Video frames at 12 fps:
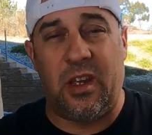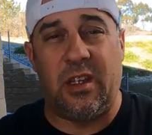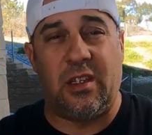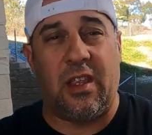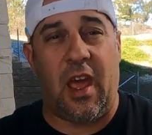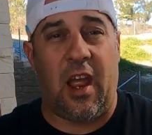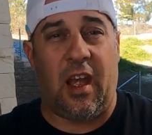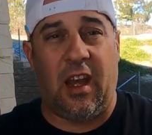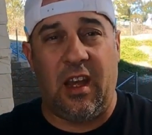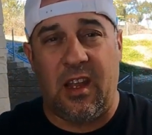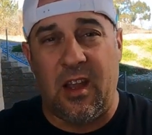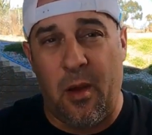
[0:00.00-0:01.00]
Is that
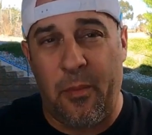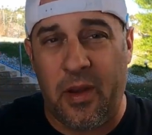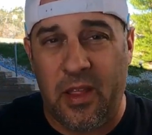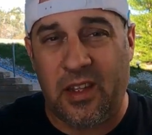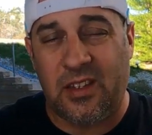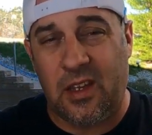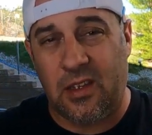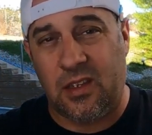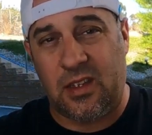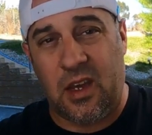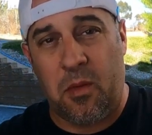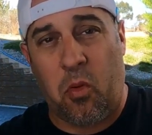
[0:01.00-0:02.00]
any company that sends
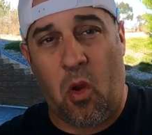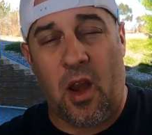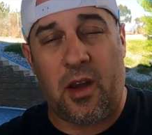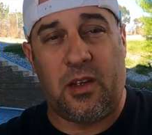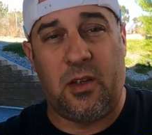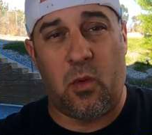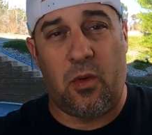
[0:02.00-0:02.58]
us any product